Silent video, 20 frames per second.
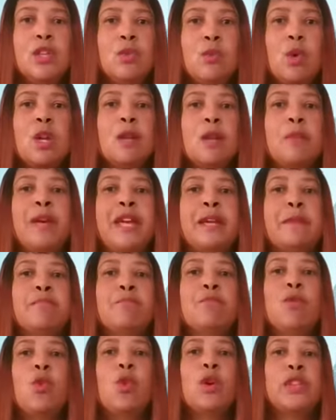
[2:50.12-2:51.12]
you want to make
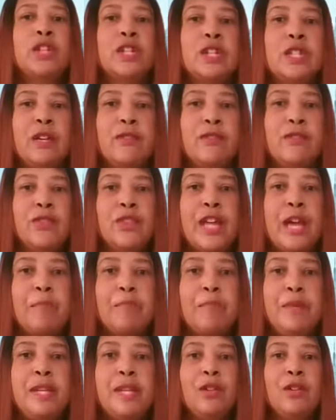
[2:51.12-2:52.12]
more than enough for
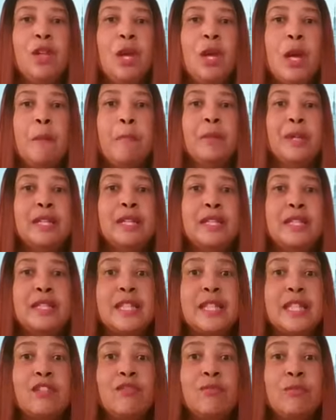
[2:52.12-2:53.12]
that meal, but
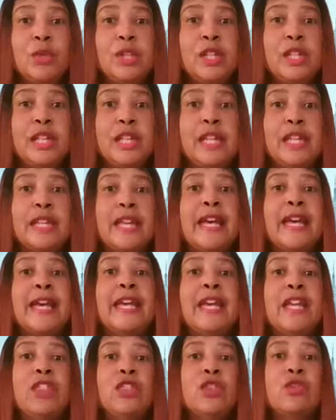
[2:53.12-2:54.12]
instead of putting it
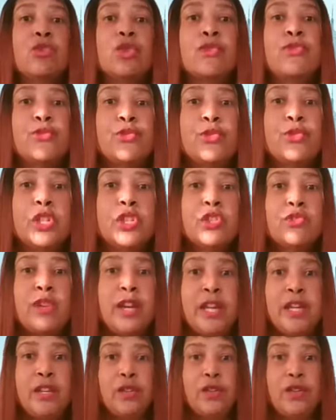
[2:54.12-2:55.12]
in the
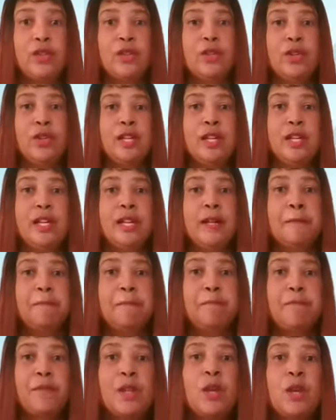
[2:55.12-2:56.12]
refrigerator,
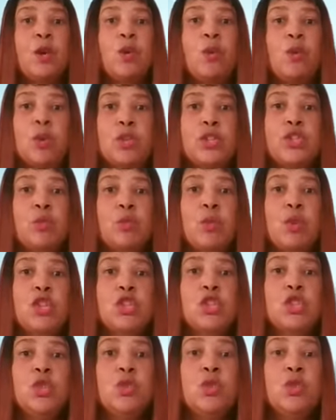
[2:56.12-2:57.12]
what you
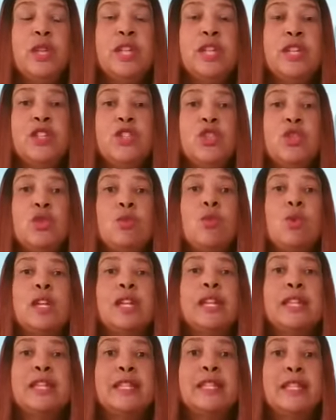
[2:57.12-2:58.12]
want to do is you want
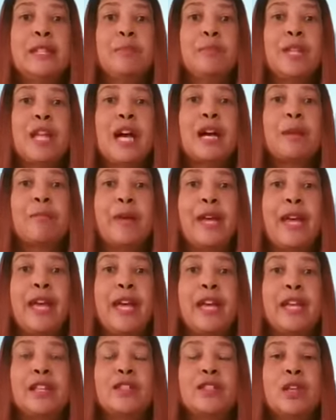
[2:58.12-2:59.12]
to get Ziploc
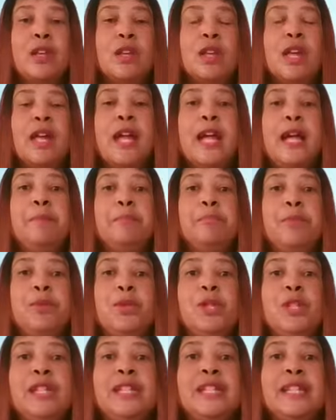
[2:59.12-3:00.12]
bags and
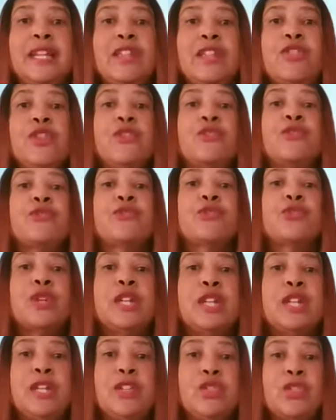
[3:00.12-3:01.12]
put it in the
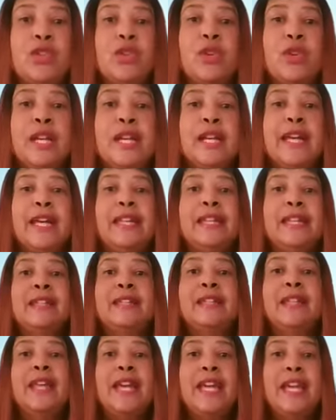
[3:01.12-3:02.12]
freezer
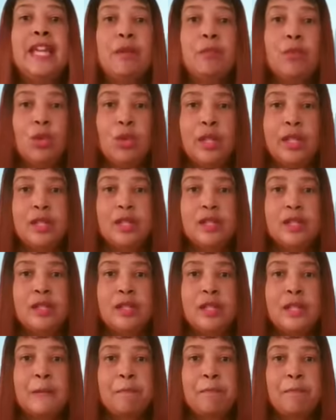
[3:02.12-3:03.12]
and label it.
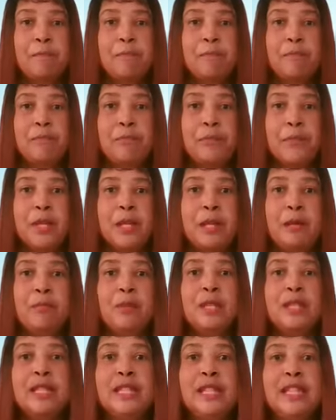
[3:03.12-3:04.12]

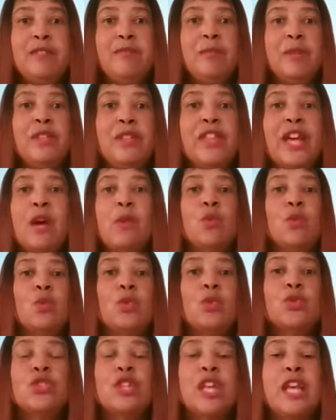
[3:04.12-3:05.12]
Believe me, that
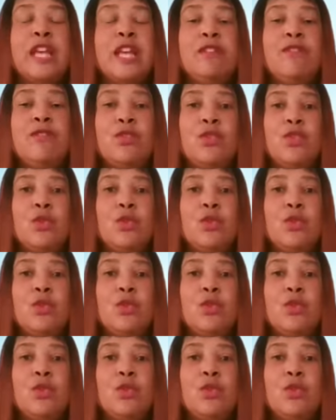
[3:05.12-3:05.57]
will save